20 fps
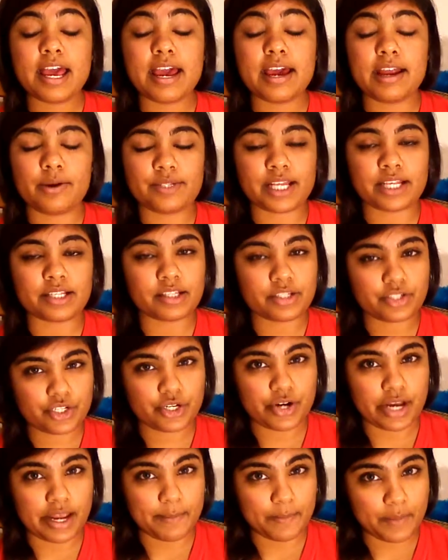and it was at such a
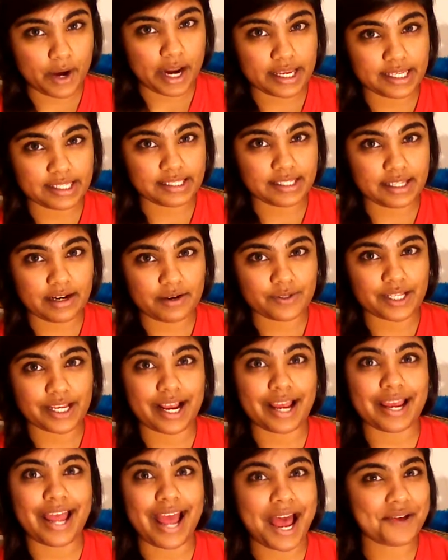great price that I was
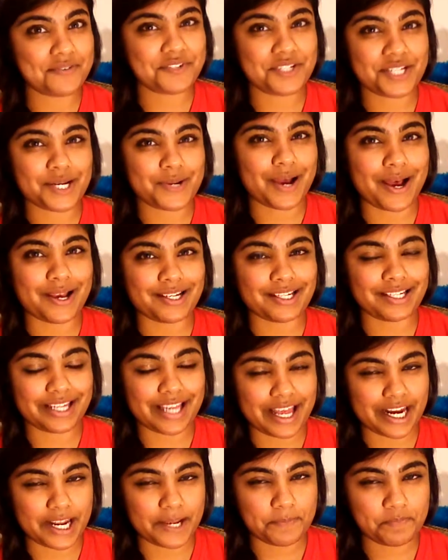like, I have to go out and
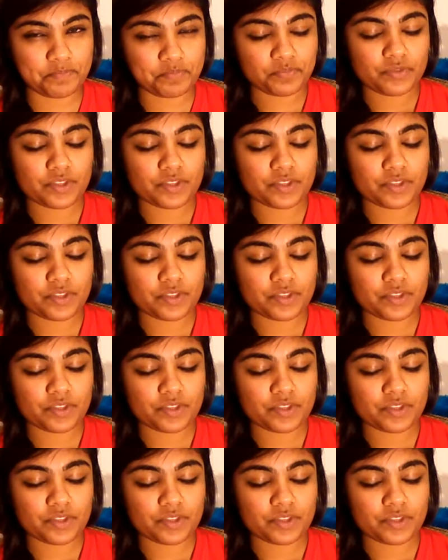get it.